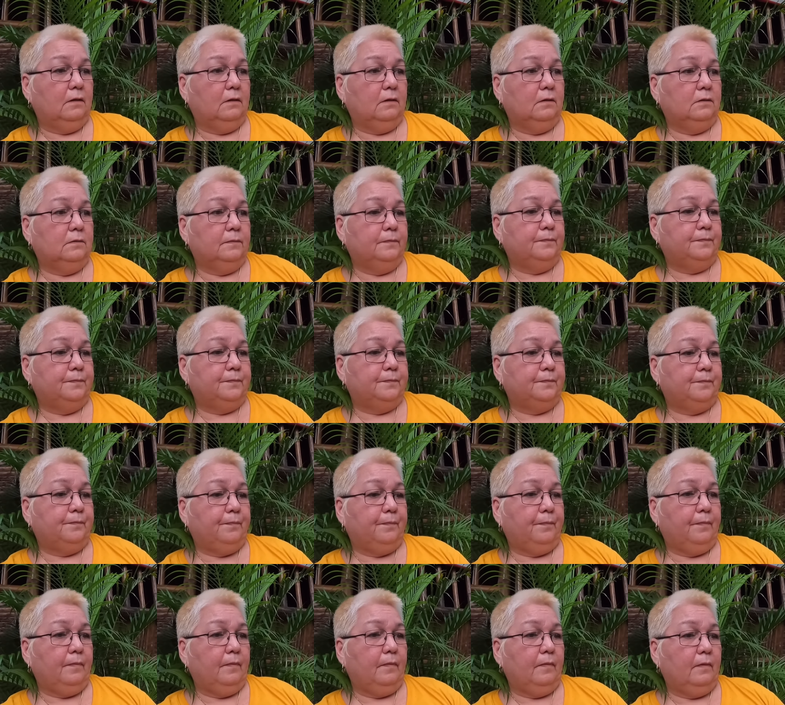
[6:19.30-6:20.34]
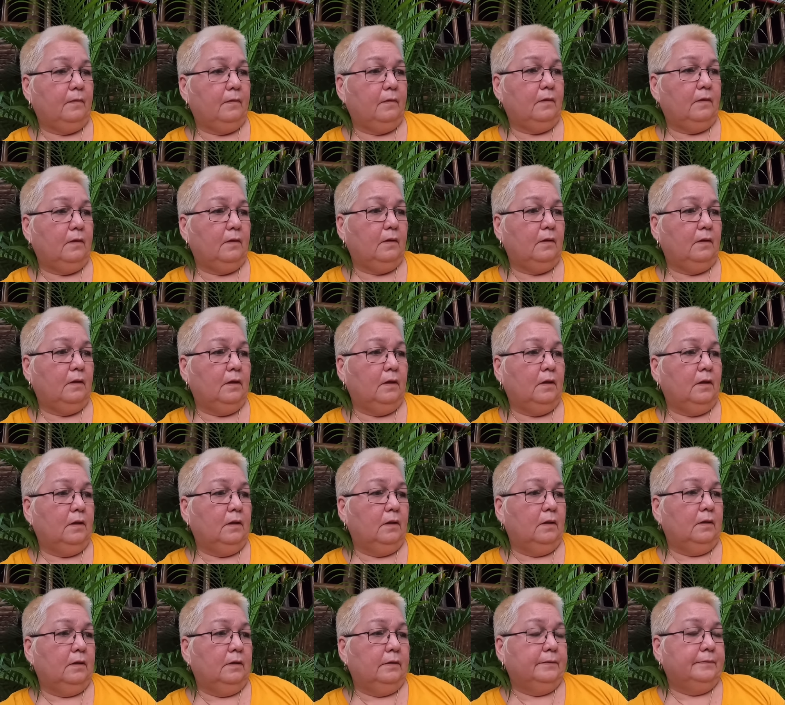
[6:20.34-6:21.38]

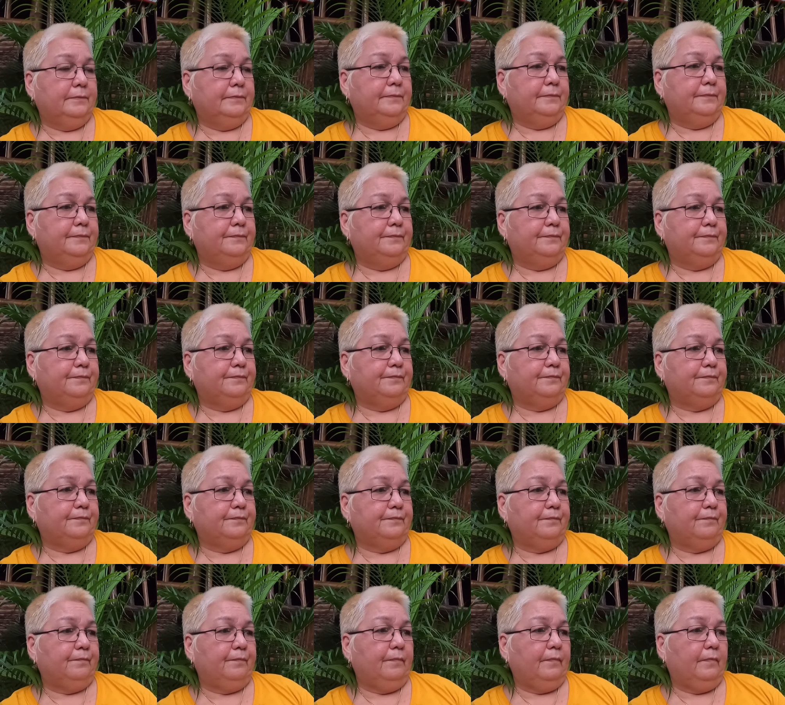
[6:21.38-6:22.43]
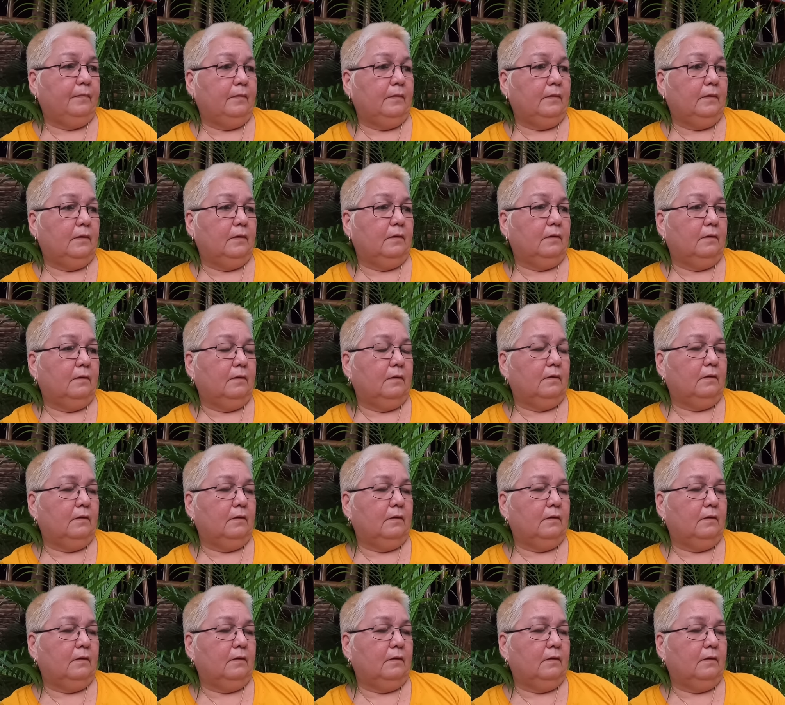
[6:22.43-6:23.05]
(silence)